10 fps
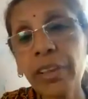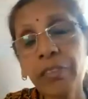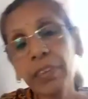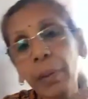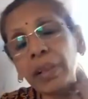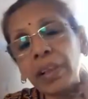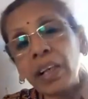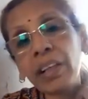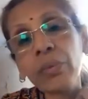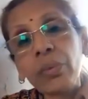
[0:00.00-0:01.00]
of Tamil
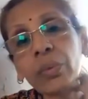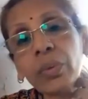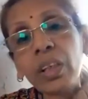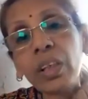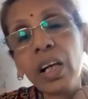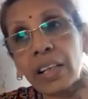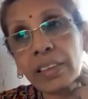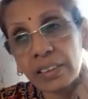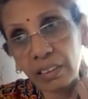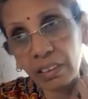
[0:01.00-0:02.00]
Nadu has